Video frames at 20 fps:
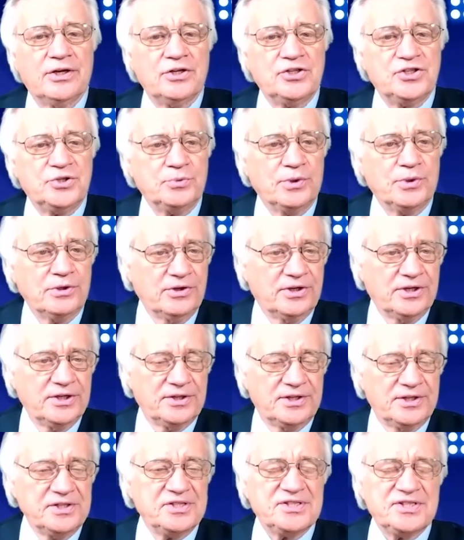she will look
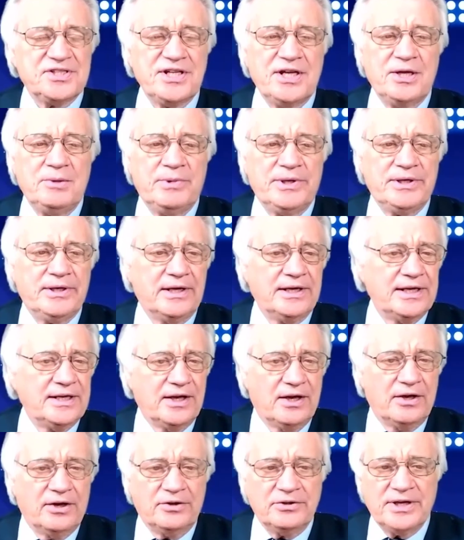at the
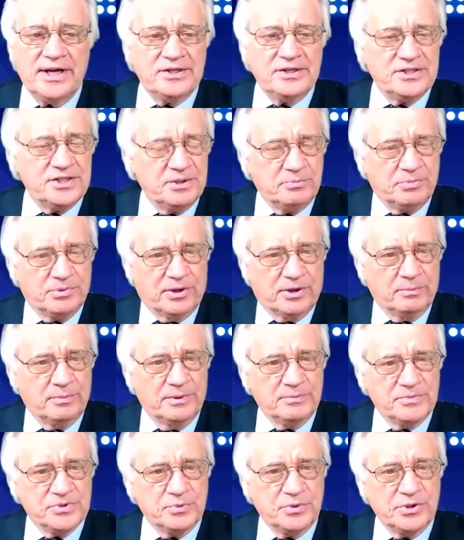seemingly unending
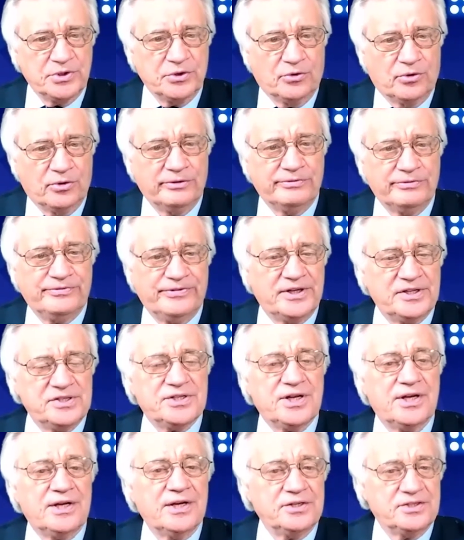problems we all
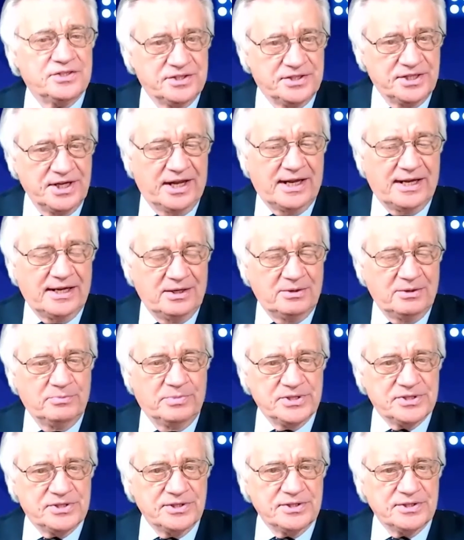face today in
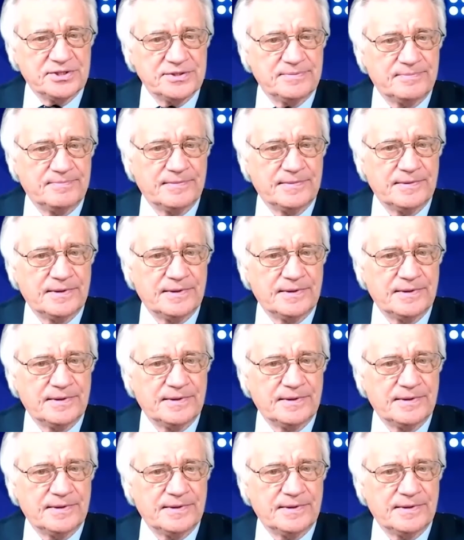business.